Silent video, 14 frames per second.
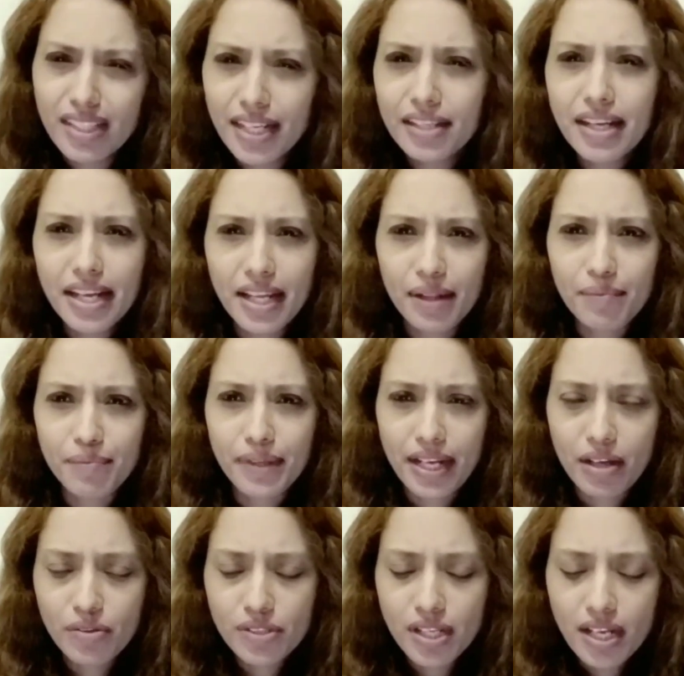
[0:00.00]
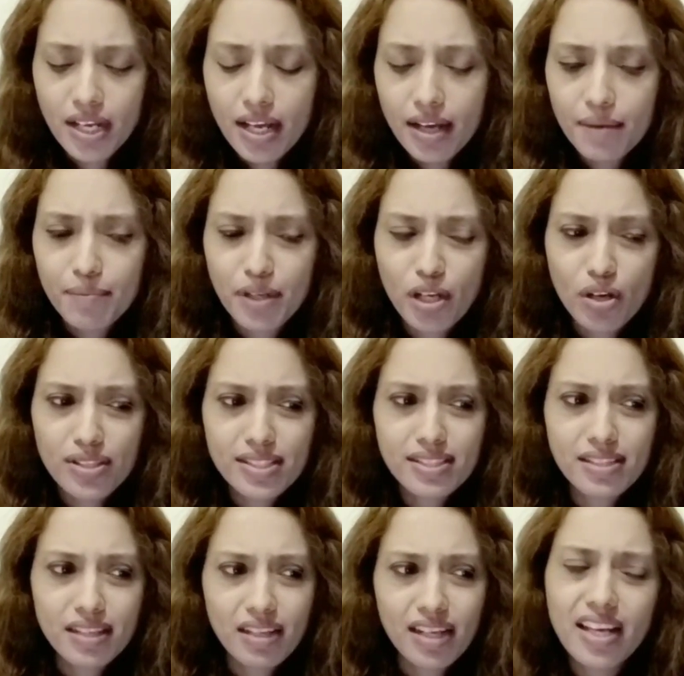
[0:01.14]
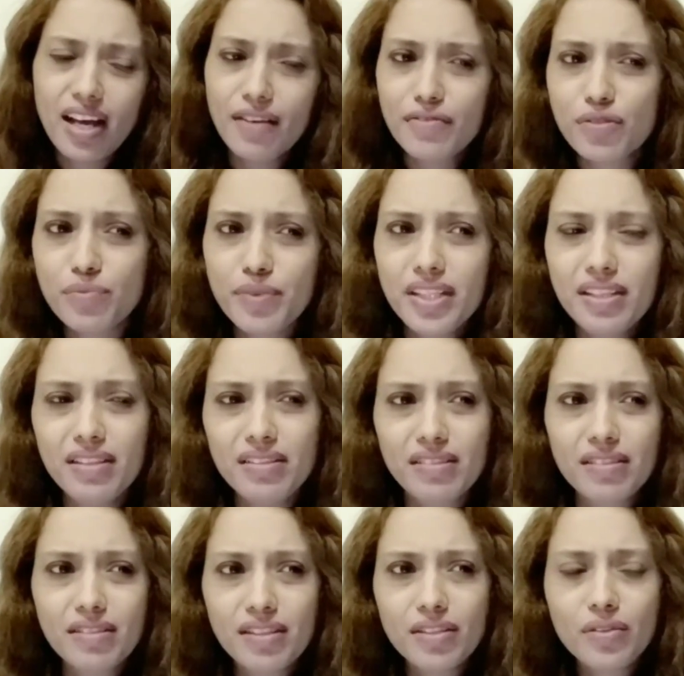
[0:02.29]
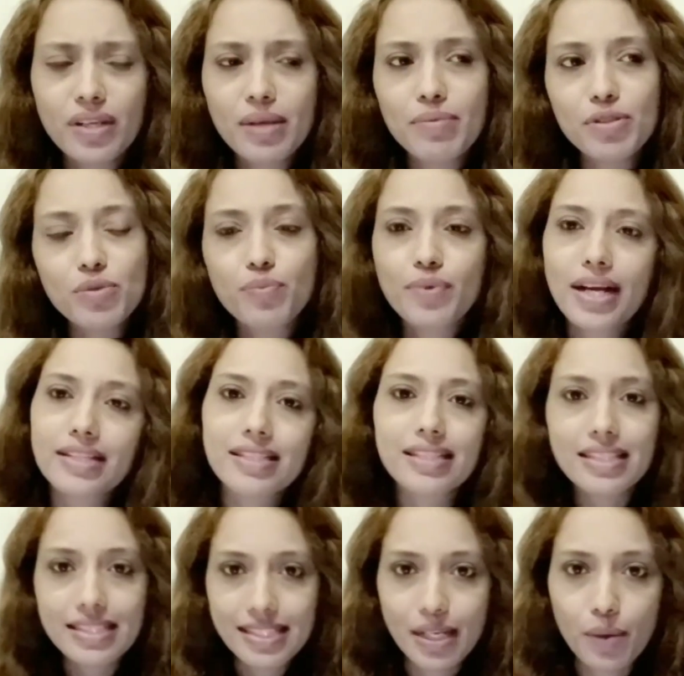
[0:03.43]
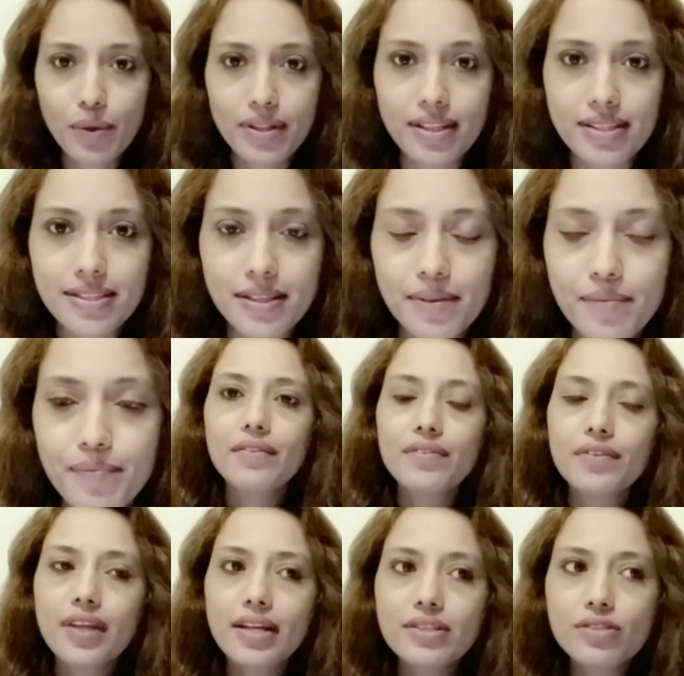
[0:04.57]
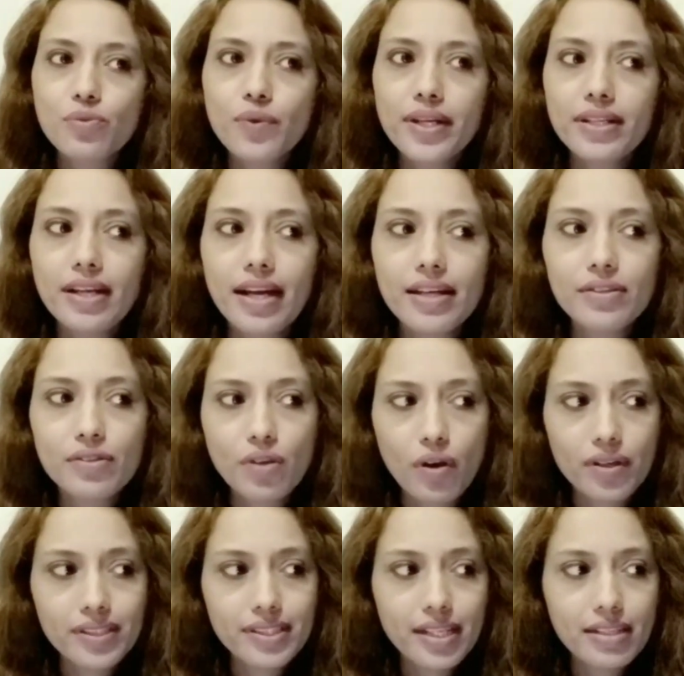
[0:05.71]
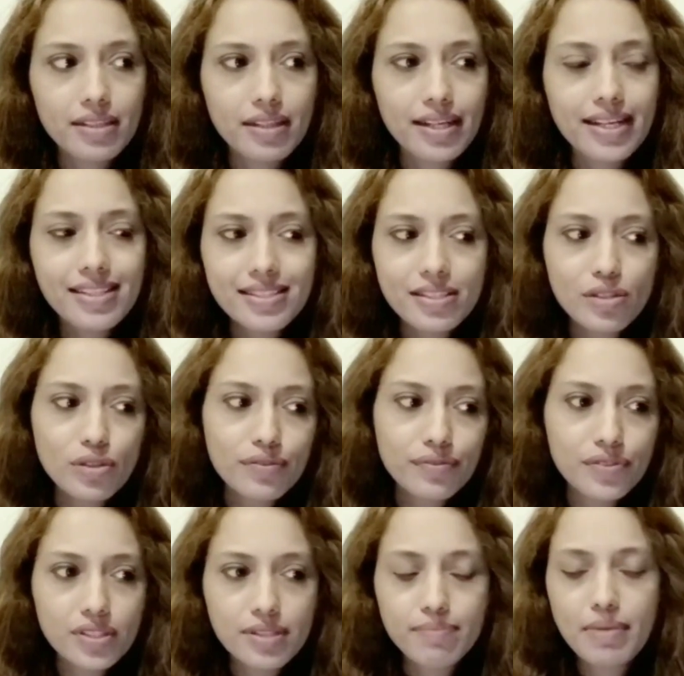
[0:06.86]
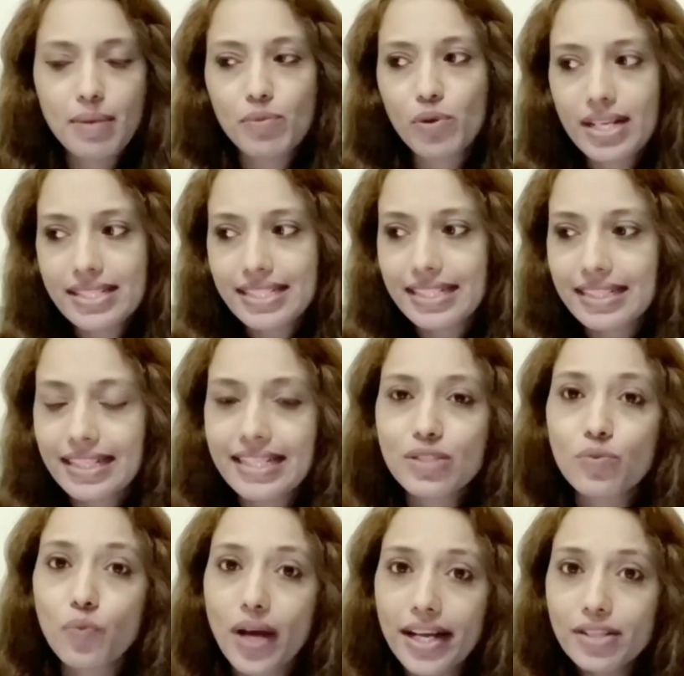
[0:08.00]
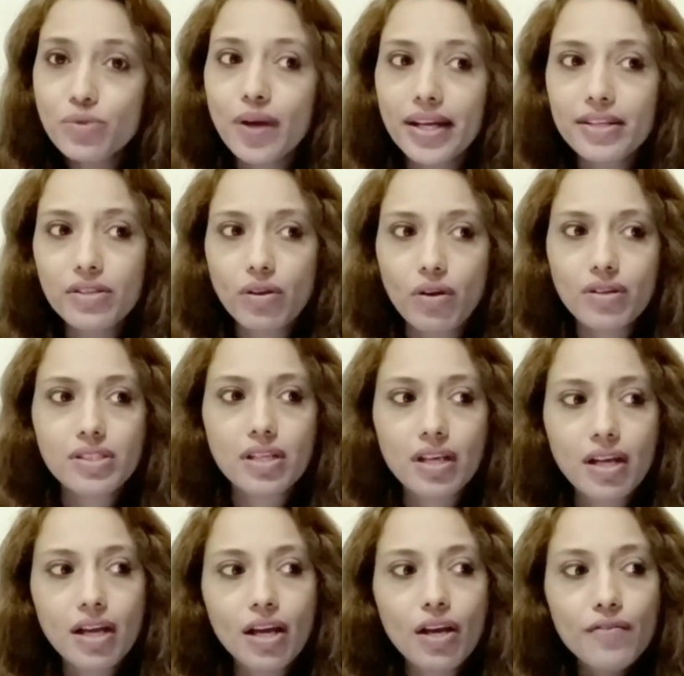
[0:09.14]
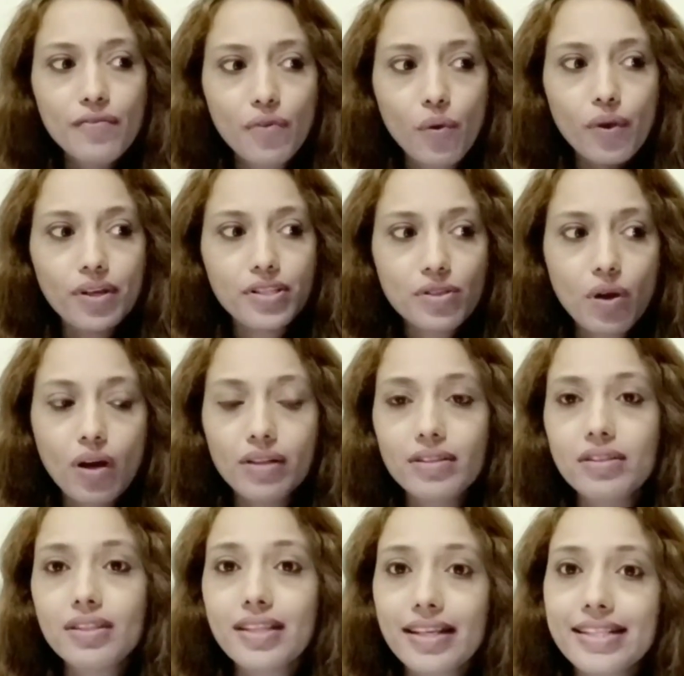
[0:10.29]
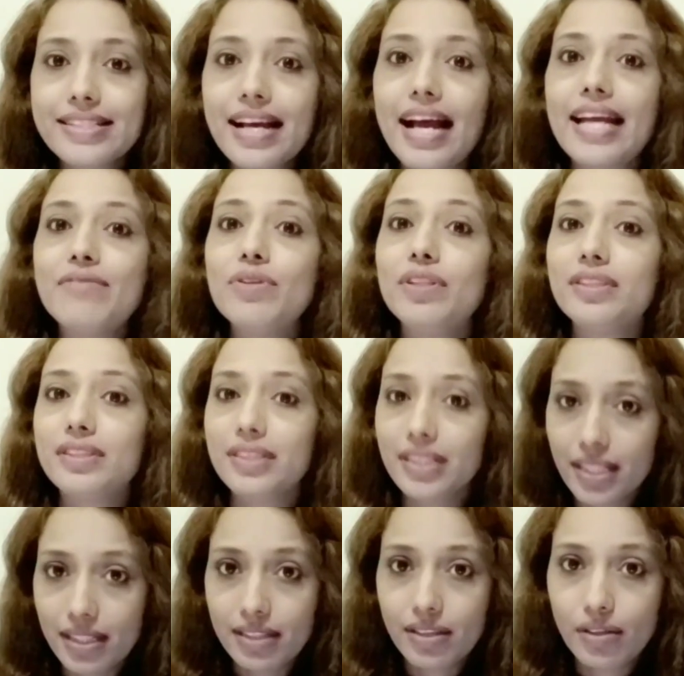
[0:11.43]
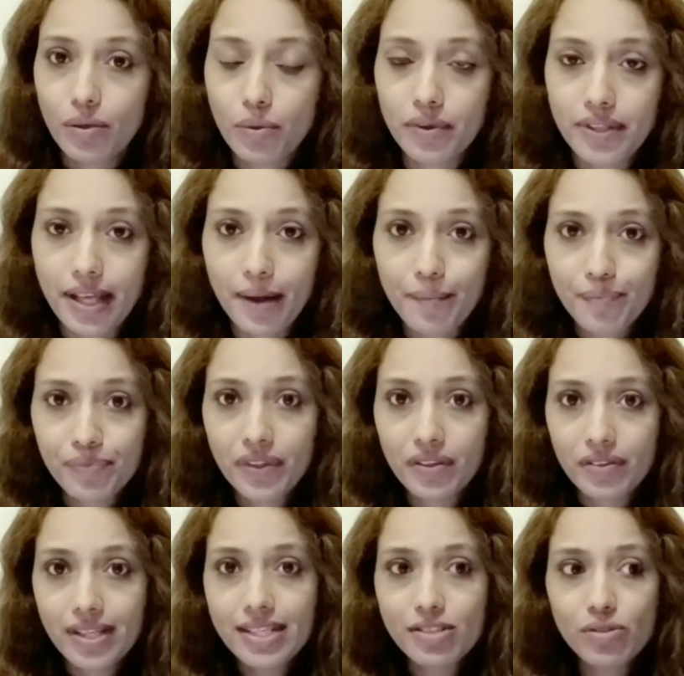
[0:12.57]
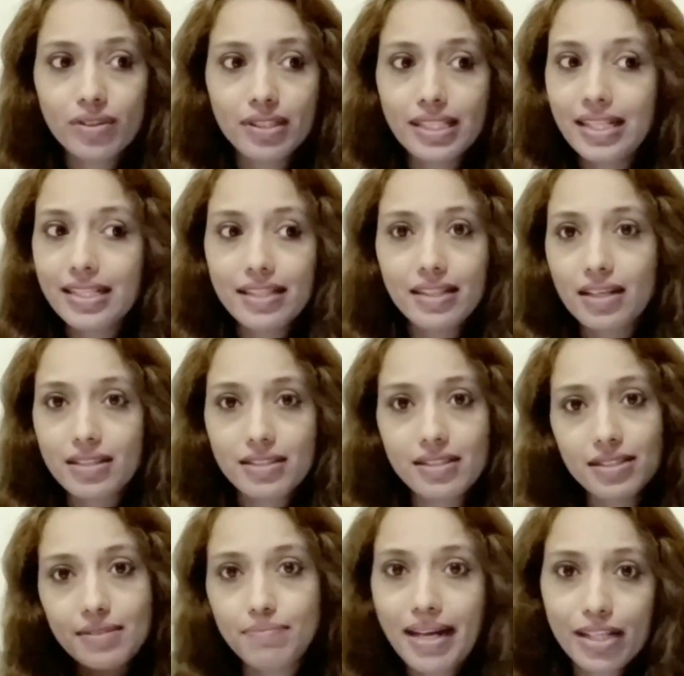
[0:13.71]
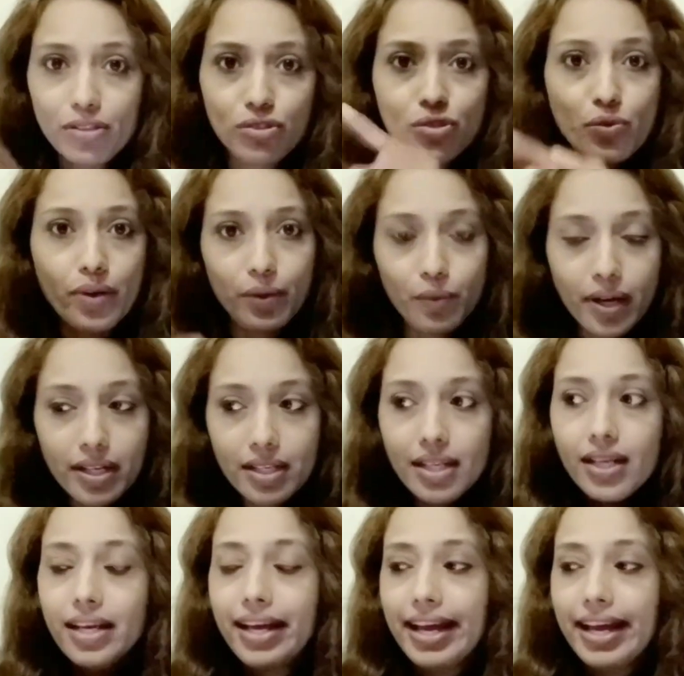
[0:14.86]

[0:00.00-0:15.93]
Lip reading: kind of help me out, because I have to be, you know, able to practically deal with this. And that's when I thought that instead of just memorizing things, why do I not focus on things I will need over there, right? So need analysis, back to square one.